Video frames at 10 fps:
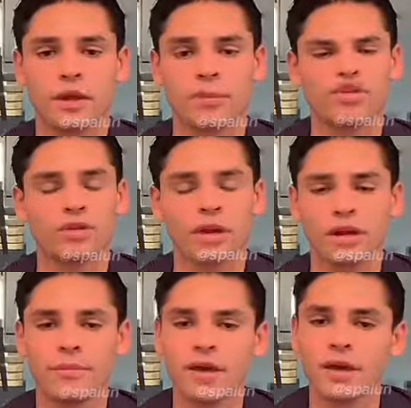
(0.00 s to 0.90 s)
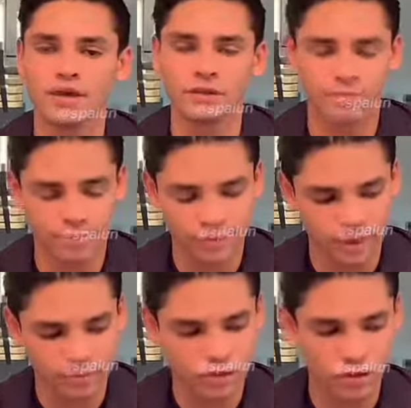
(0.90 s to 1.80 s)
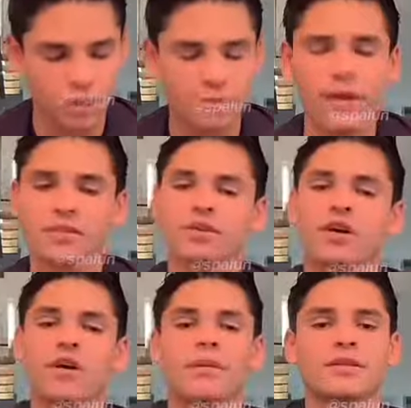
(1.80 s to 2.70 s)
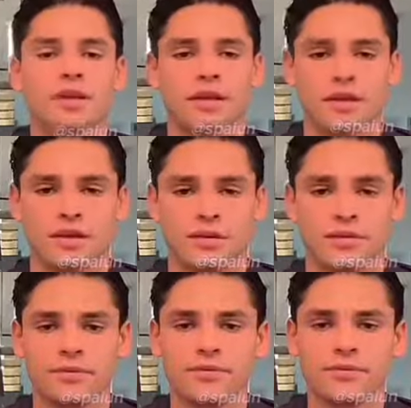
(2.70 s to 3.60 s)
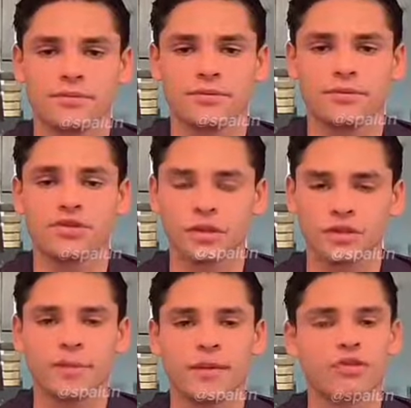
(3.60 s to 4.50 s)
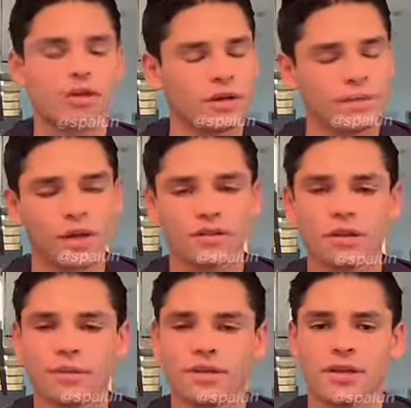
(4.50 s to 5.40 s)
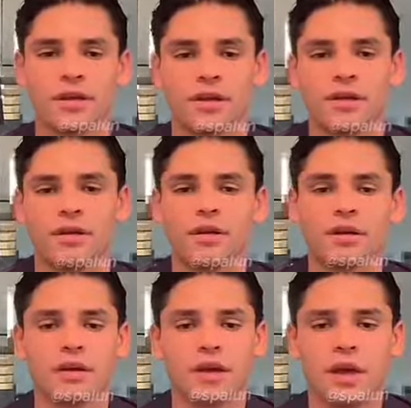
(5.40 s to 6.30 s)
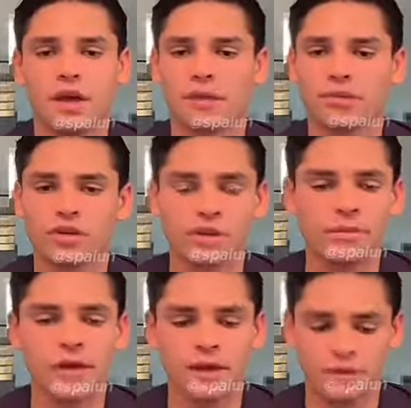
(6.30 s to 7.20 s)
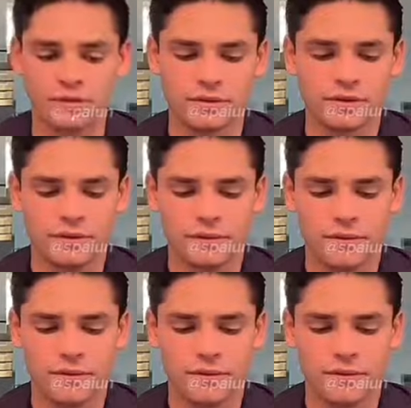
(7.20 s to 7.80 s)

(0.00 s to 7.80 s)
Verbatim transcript: And I'm trying to be as I'm trying to be as calm as I can. Trust me, I'm trying to be as calm as I can and I'm trying to be as